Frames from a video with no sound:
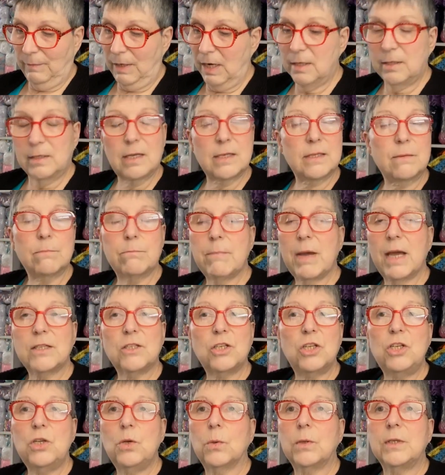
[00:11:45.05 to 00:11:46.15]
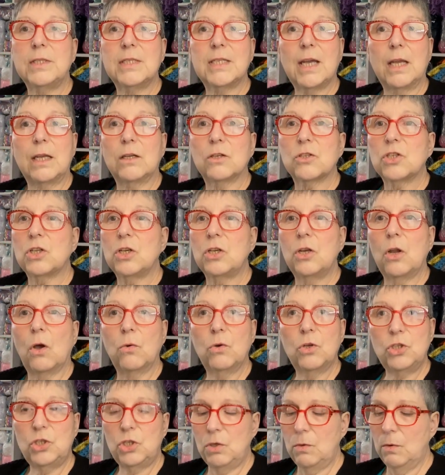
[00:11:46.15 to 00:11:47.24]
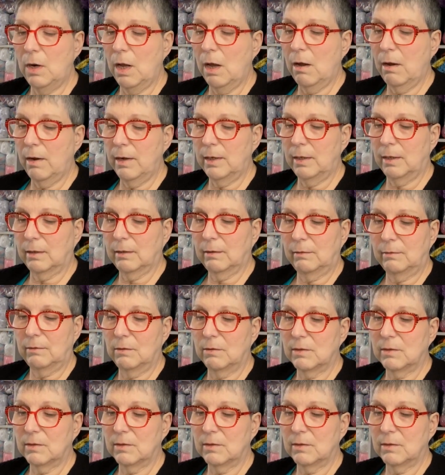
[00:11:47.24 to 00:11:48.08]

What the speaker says: It doesn't matter. You can take as long as you like.